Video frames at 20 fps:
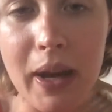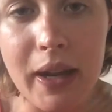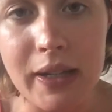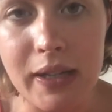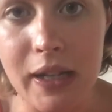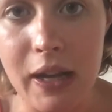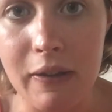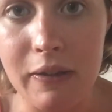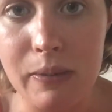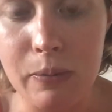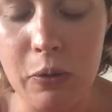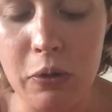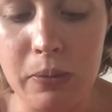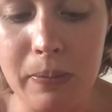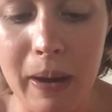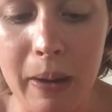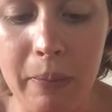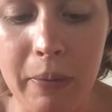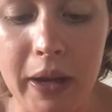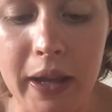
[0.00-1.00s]
I didn't have smoked
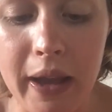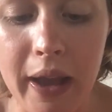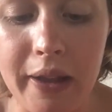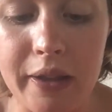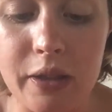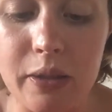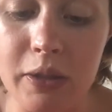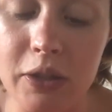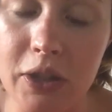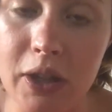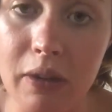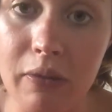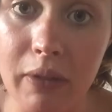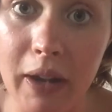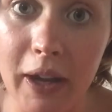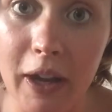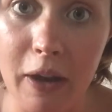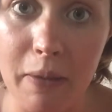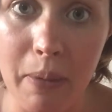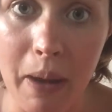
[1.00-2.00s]
paprika, so I just had regular